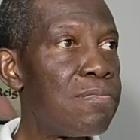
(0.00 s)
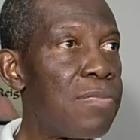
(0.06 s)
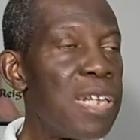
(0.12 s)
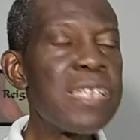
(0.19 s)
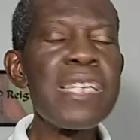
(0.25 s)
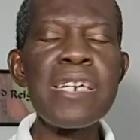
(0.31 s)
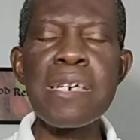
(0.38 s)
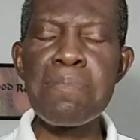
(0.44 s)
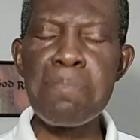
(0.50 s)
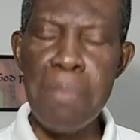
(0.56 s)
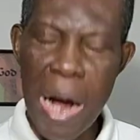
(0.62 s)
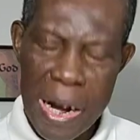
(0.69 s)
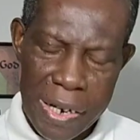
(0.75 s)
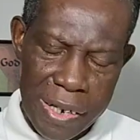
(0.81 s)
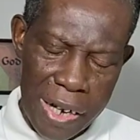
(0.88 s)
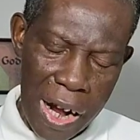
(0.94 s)
it's a
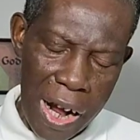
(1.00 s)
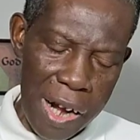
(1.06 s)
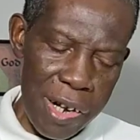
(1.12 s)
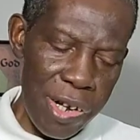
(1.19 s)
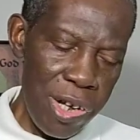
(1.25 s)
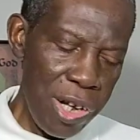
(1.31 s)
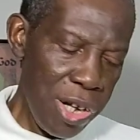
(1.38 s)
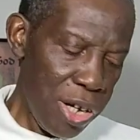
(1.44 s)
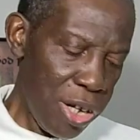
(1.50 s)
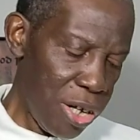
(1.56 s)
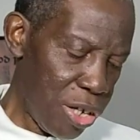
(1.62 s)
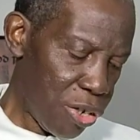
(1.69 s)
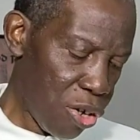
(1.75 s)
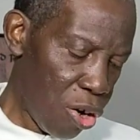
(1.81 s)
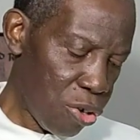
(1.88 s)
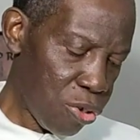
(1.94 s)
reminder,
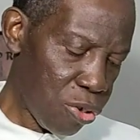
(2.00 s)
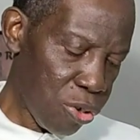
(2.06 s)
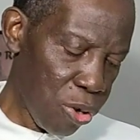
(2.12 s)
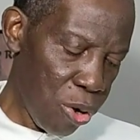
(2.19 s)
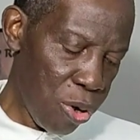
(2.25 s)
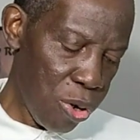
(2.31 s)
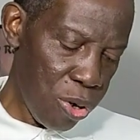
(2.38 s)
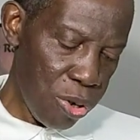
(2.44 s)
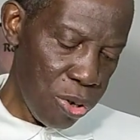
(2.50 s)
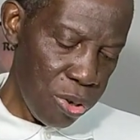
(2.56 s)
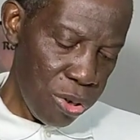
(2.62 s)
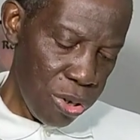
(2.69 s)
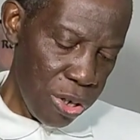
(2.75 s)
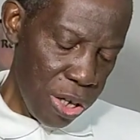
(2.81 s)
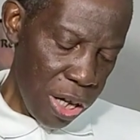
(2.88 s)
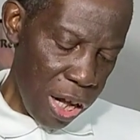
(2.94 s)
it's also
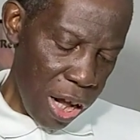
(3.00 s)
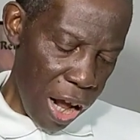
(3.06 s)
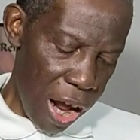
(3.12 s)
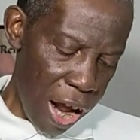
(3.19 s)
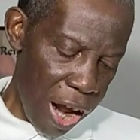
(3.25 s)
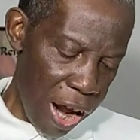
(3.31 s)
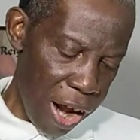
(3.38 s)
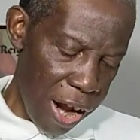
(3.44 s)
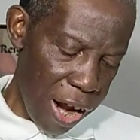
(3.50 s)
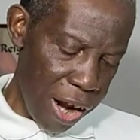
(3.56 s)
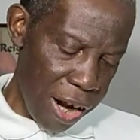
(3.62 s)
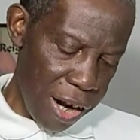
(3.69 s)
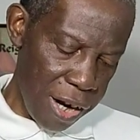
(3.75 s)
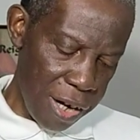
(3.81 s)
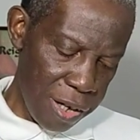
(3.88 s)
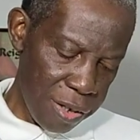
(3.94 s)

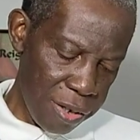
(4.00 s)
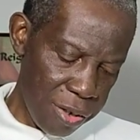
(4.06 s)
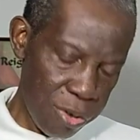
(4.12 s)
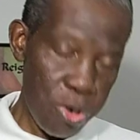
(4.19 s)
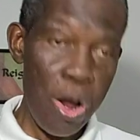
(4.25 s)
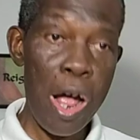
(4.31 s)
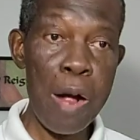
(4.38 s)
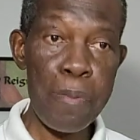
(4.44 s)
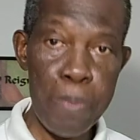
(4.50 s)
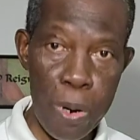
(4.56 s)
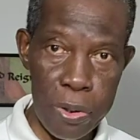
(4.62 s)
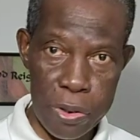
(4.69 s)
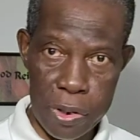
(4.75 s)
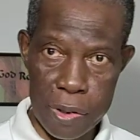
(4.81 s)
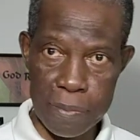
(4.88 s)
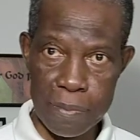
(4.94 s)
uh, to help
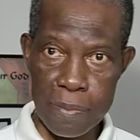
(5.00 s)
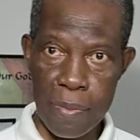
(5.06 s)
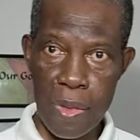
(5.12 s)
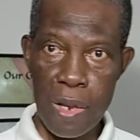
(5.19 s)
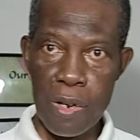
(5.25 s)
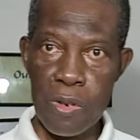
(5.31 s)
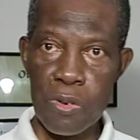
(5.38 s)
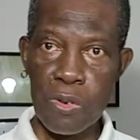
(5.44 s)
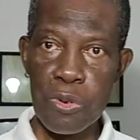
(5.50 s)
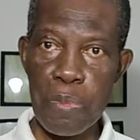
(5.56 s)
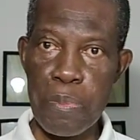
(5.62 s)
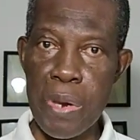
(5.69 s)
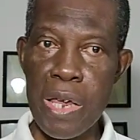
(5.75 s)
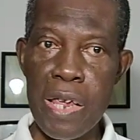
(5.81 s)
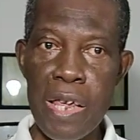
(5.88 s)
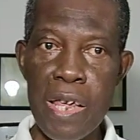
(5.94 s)
us to
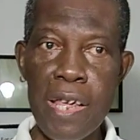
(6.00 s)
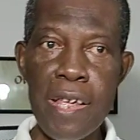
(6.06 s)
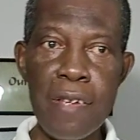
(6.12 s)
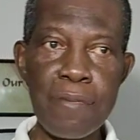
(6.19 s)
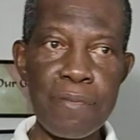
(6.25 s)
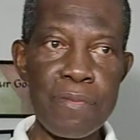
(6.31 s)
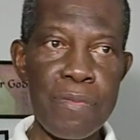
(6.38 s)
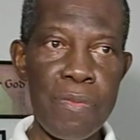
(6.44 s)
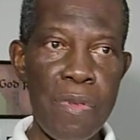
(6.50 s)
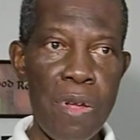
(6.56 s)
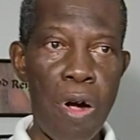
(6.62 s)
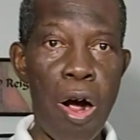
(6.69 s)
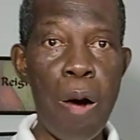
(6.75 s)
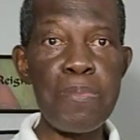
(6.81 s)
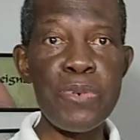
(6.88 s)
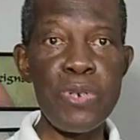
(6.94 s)
be
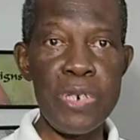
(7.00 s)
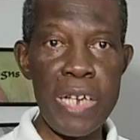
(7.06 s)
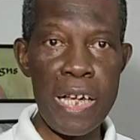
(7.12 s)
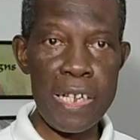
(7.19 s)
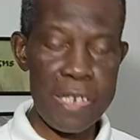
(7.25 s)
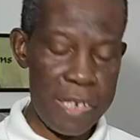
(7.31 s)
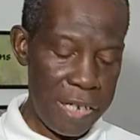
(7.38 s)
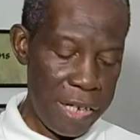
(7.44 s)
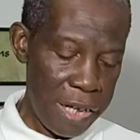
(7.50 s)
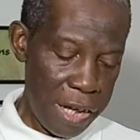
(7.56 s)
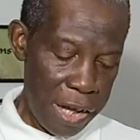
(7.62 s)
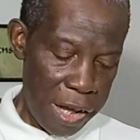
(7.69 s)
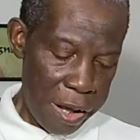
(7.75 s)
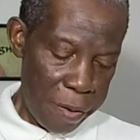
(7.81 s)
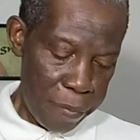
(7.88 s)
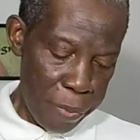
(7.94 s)
up to date
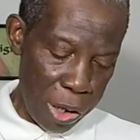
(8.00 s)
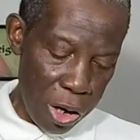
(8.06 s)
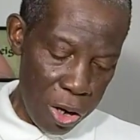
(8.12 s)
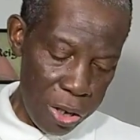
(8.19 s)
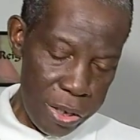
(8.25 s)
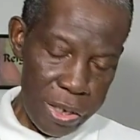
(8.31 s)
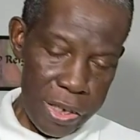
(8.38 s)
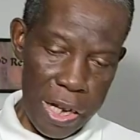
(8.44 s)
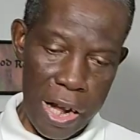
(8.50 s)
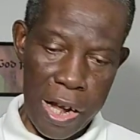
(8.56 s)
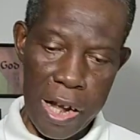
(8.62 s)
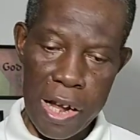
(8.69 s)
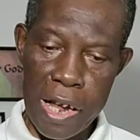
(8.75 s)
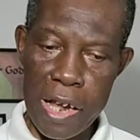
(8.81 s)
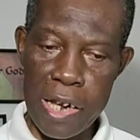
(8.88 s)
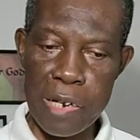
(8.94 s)
because
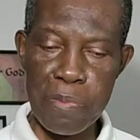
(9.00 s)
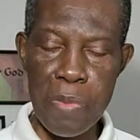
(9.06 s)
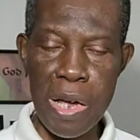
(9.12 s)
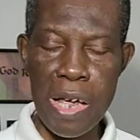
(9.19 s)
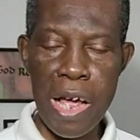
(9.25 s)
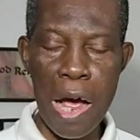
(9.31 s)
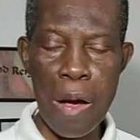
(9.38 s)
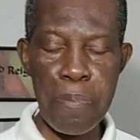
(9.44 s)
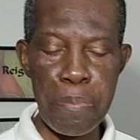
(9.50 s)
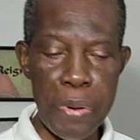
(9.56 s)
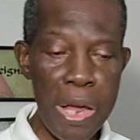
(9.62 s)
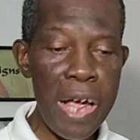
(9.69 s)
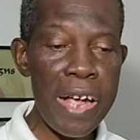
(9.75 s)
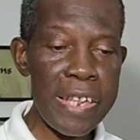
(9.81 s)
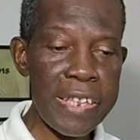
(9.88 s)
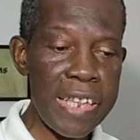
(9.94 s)
uh, it may
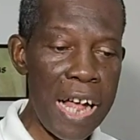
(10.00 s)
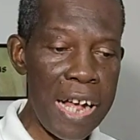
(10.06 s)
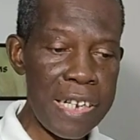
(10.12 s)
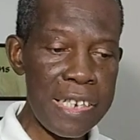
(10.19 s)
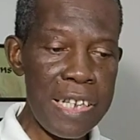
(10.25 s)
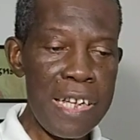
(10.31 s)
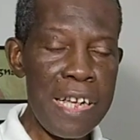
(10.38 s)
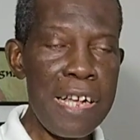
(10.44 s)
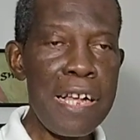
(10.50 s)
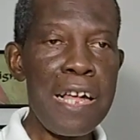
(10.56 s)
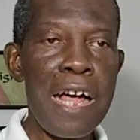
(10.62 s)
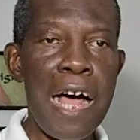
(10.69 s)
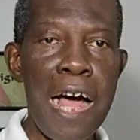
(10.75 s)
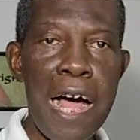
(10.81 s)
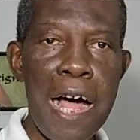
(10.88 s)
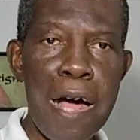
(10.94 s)
appear that,
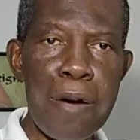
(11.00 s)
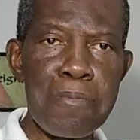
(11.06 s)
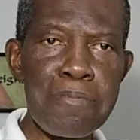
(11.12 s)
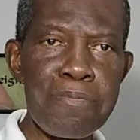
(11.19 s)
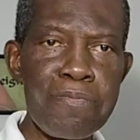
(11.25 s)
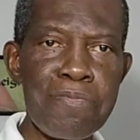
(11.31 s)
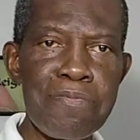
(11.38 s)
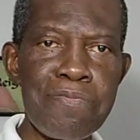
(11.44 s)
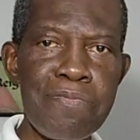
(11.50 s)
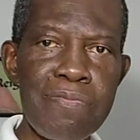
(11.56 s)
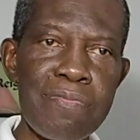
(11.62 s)
um,